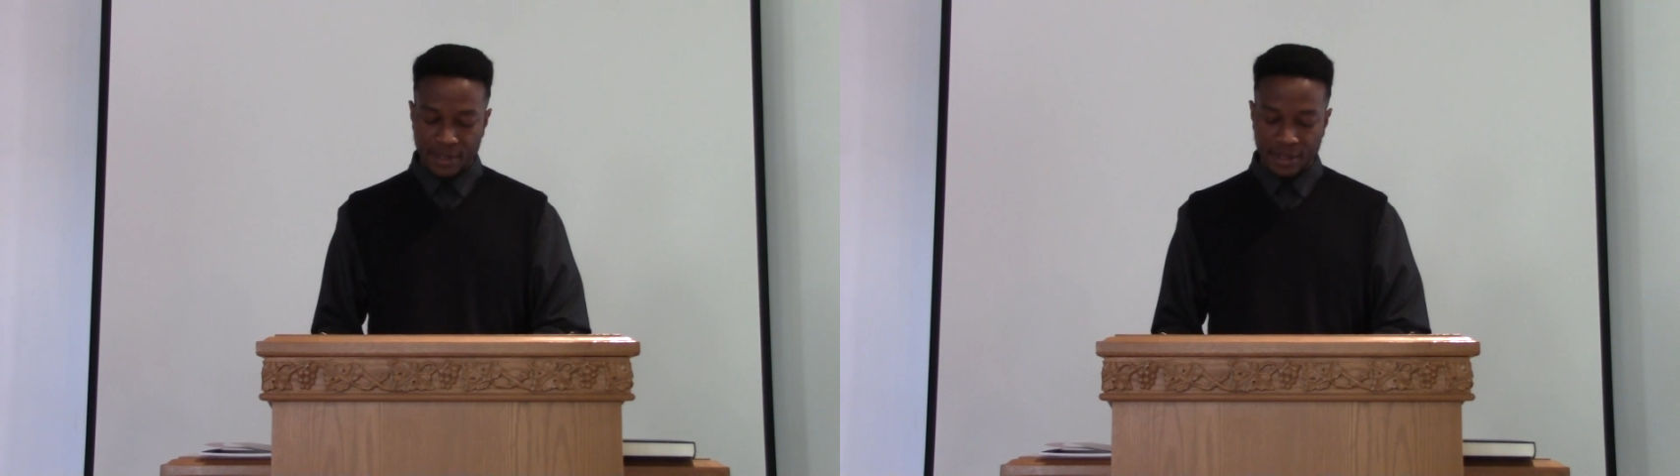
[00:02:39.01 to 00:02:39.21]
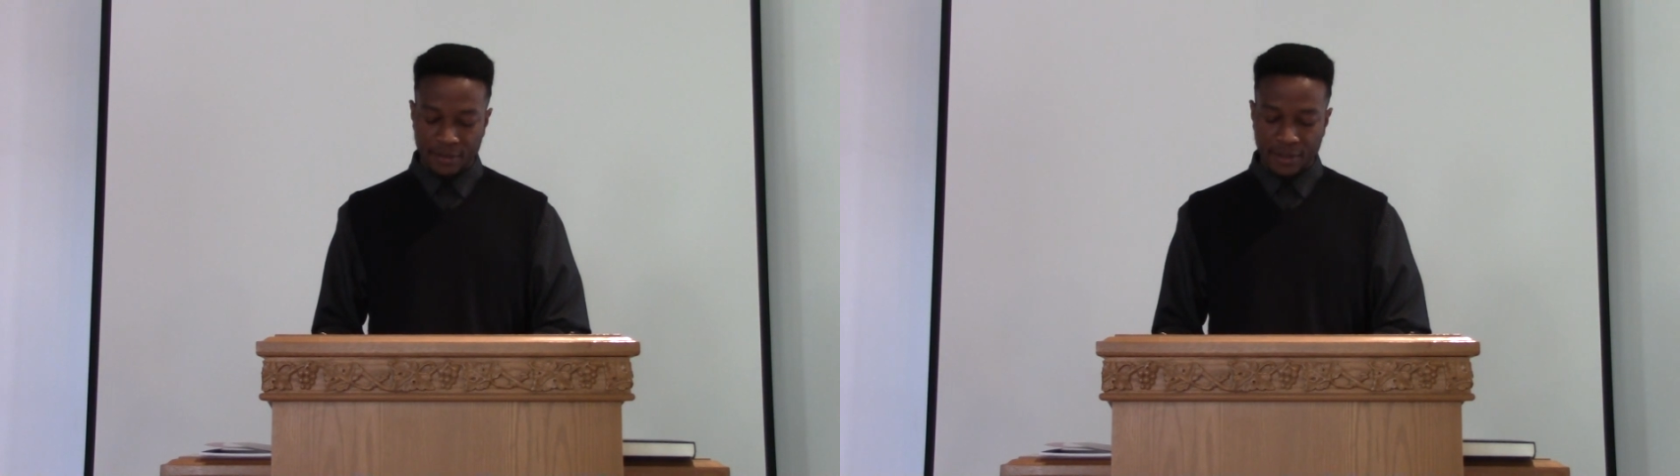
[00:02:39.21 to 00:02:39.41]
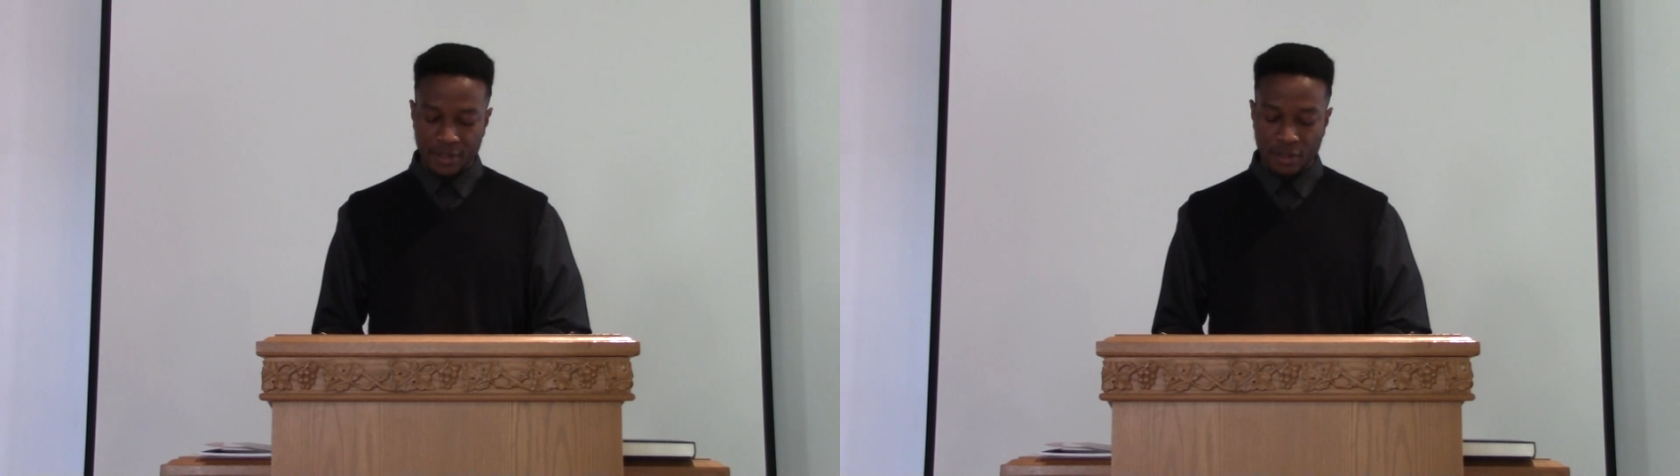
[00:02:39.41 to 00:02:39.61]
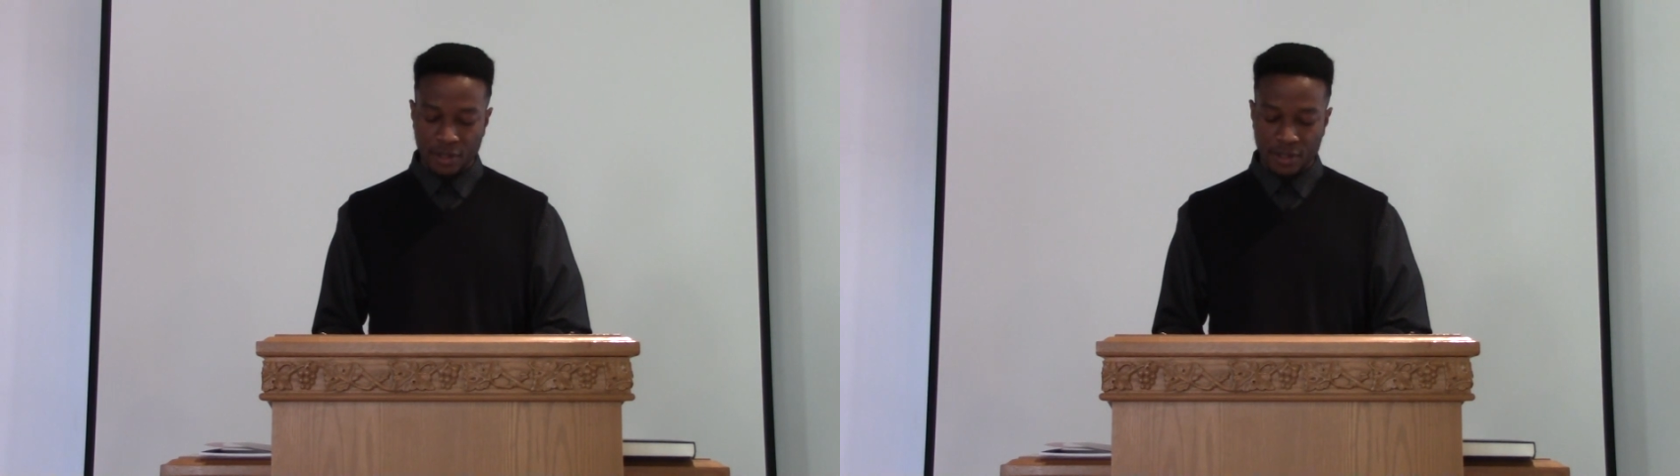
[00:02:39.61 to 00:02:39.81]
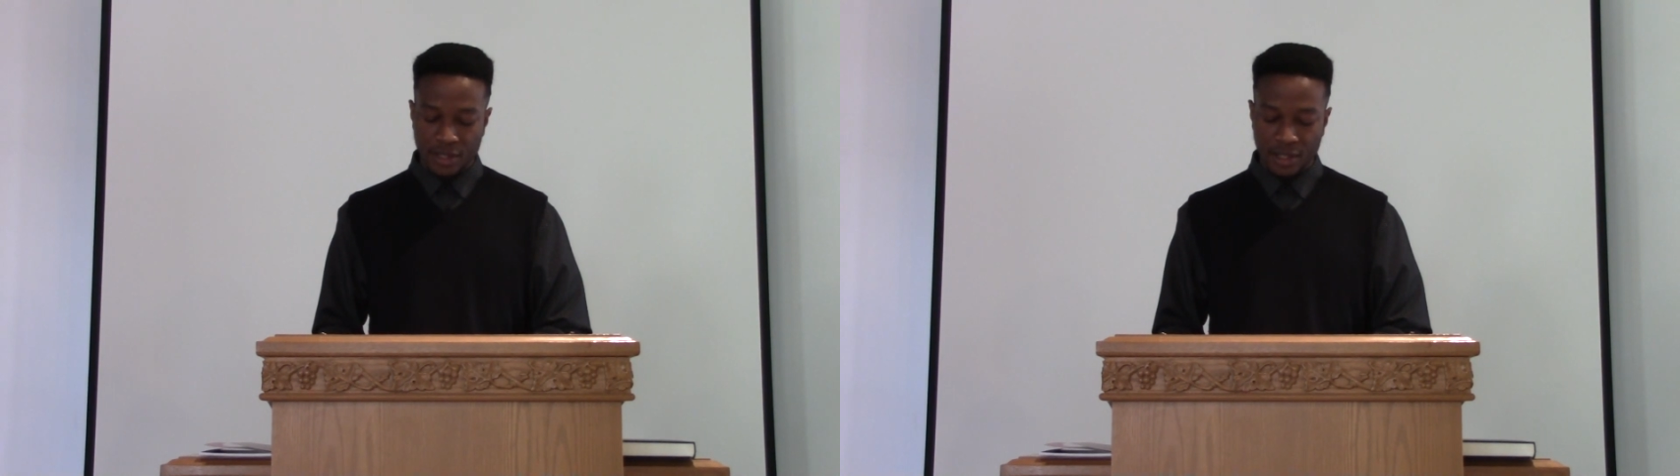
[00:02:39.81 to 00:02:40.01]
and if he is
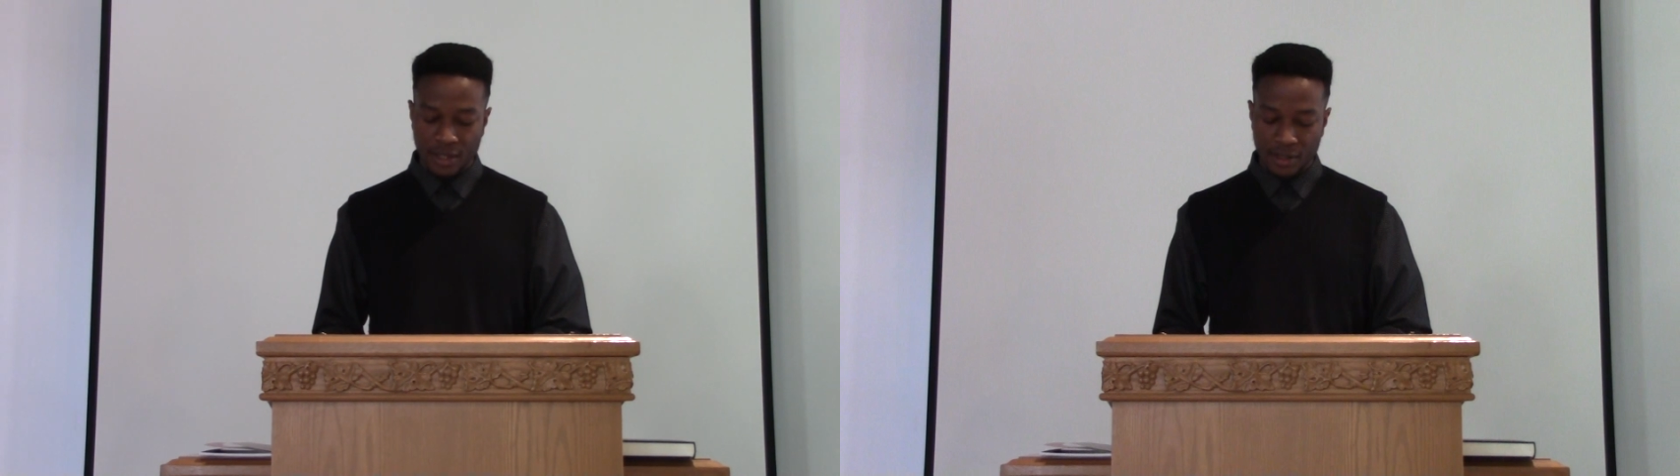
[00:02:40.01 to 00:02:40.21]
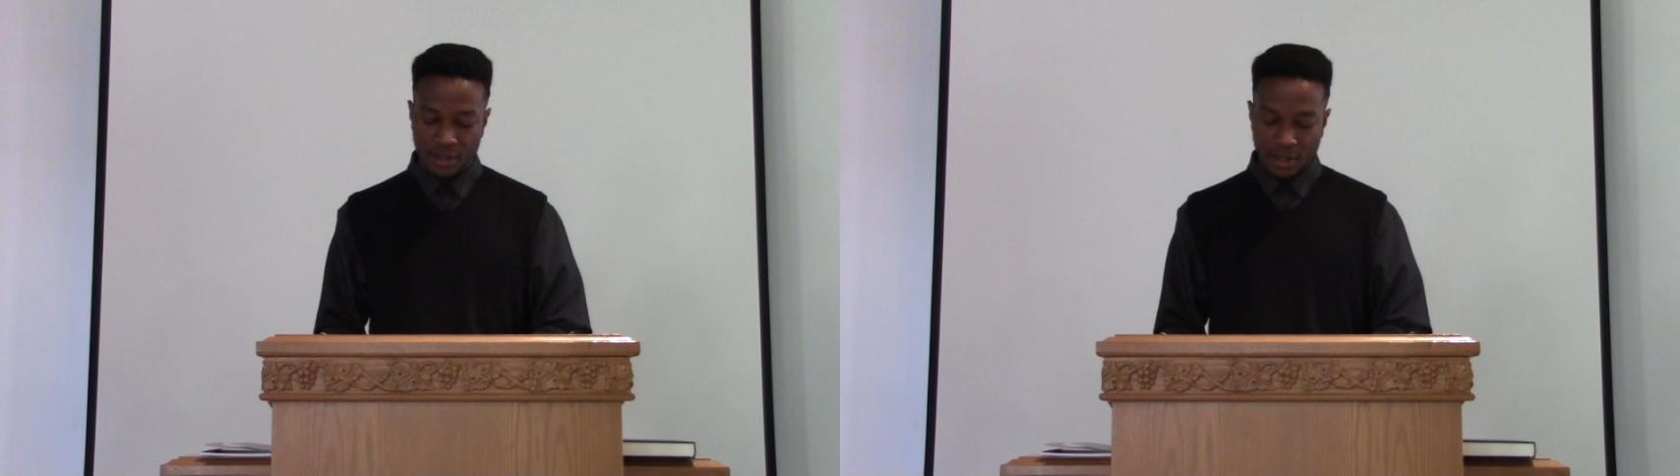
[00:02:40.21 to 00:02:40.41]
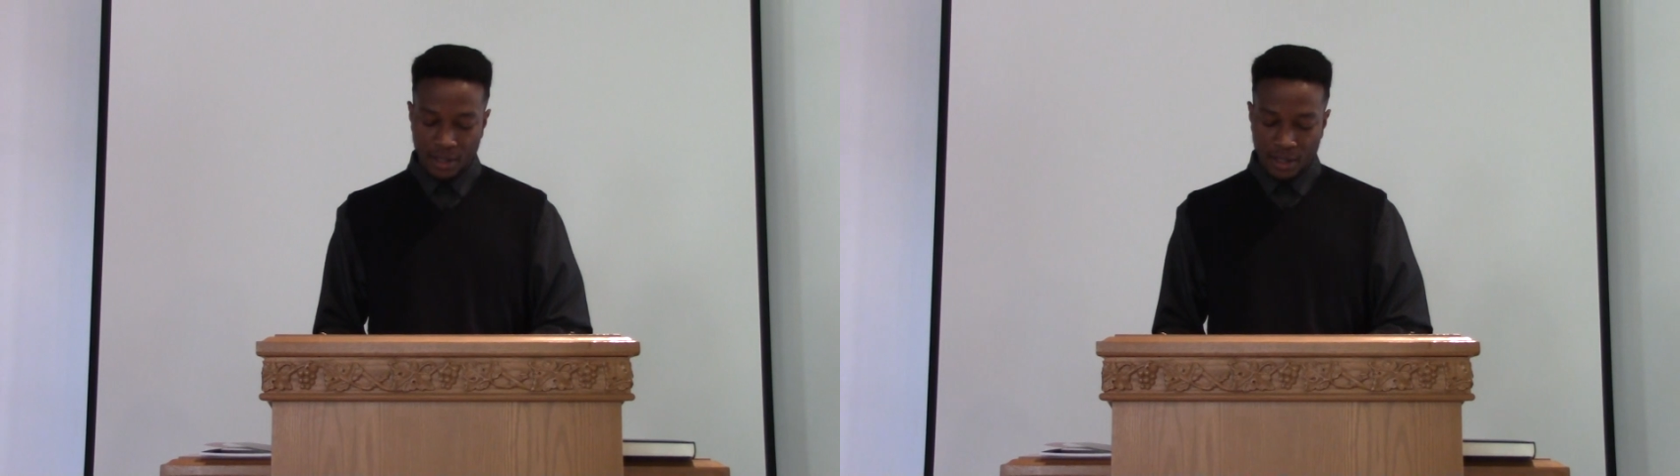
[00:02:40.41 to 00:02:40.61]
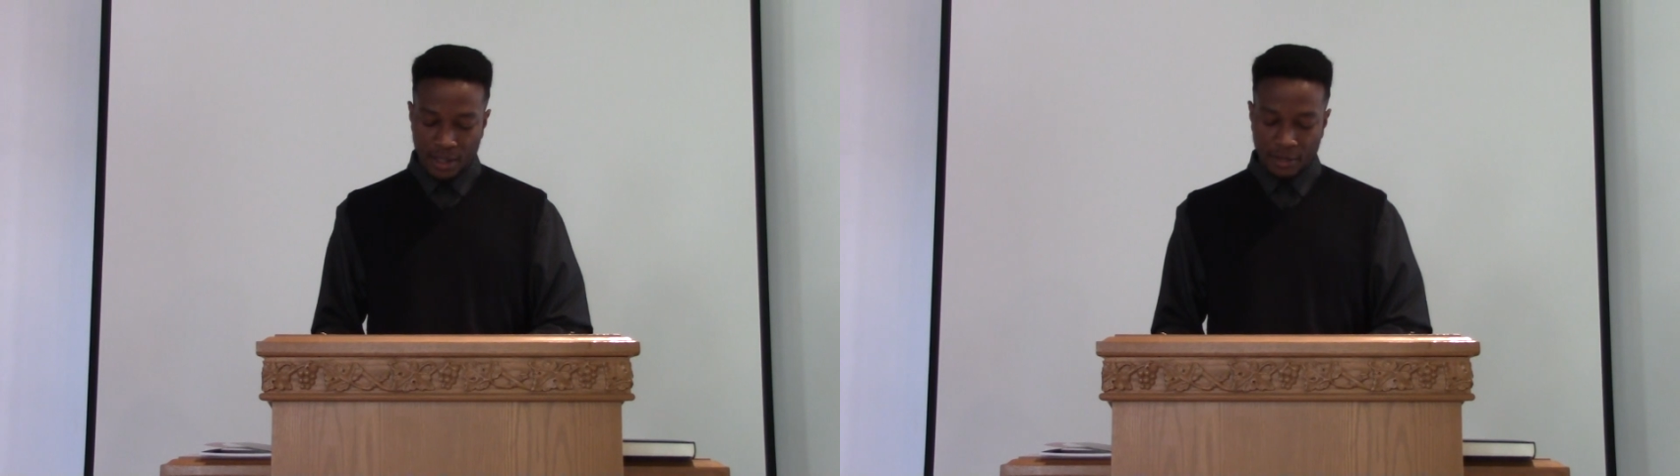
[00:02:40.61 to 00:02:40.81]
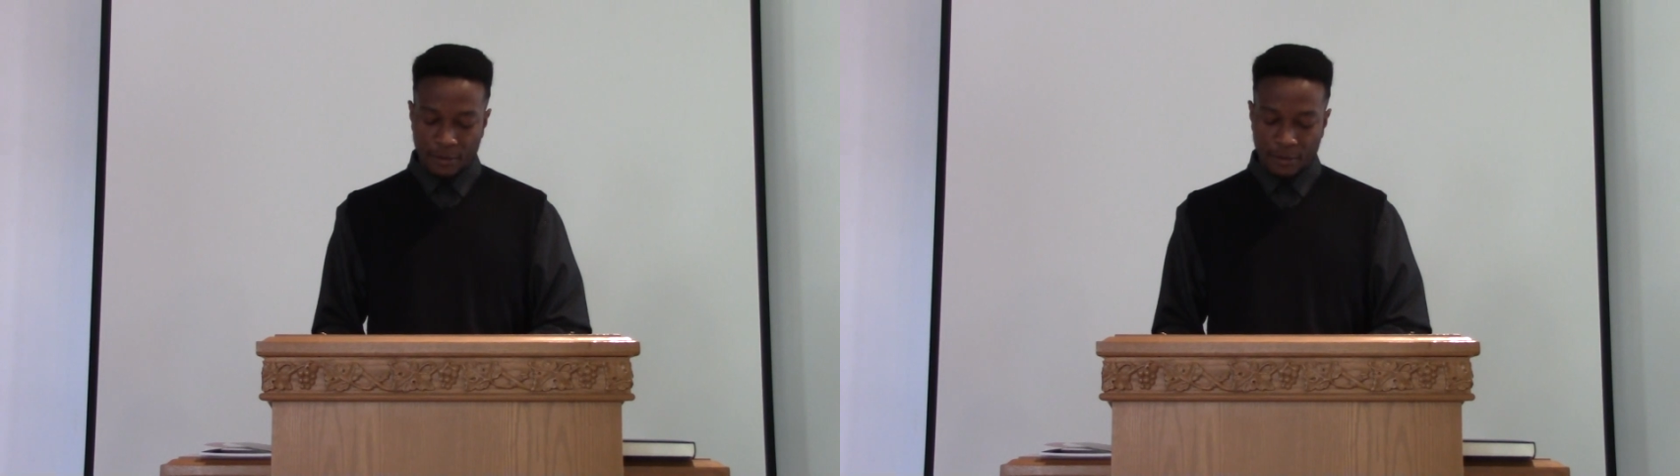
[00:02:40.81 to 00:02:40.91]
thirsty, give